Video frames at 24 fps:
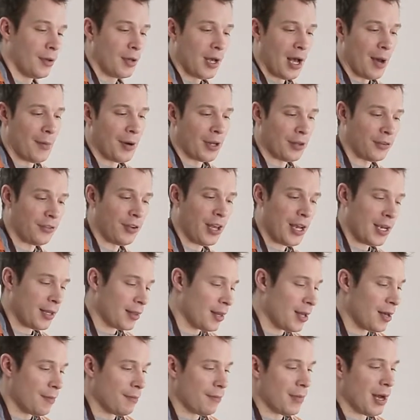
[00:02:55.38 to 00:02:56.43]
I'm gonna take
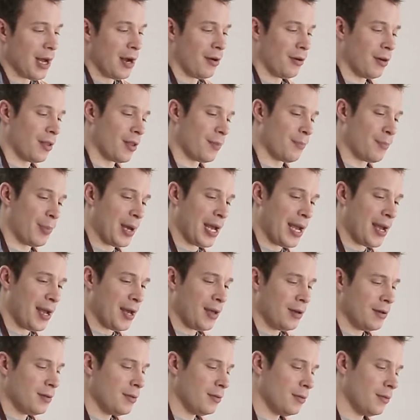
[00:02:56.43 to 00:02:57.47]
them out of the
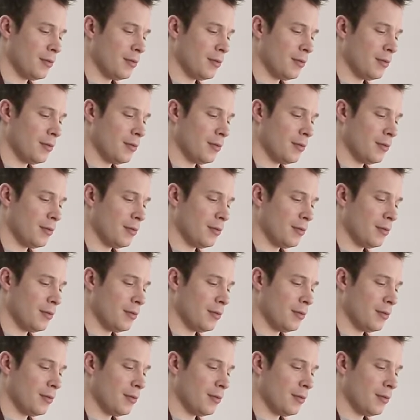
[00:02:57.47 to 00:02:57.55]
pan.